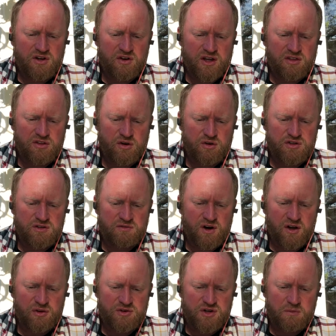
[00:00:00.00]
unlike those of
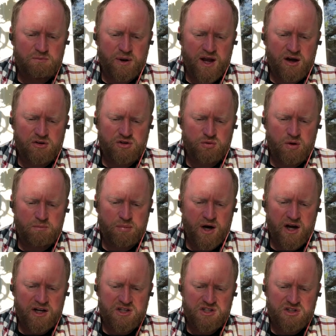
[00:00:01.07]
others, are bound to our
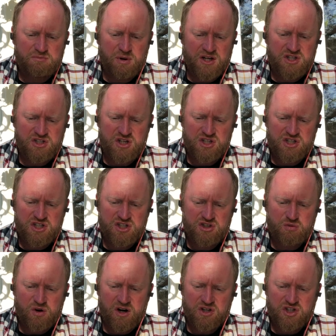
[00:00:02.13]
bodies by such
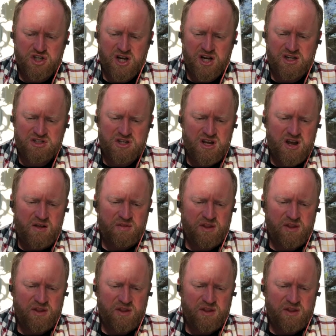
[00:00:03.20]
strong chains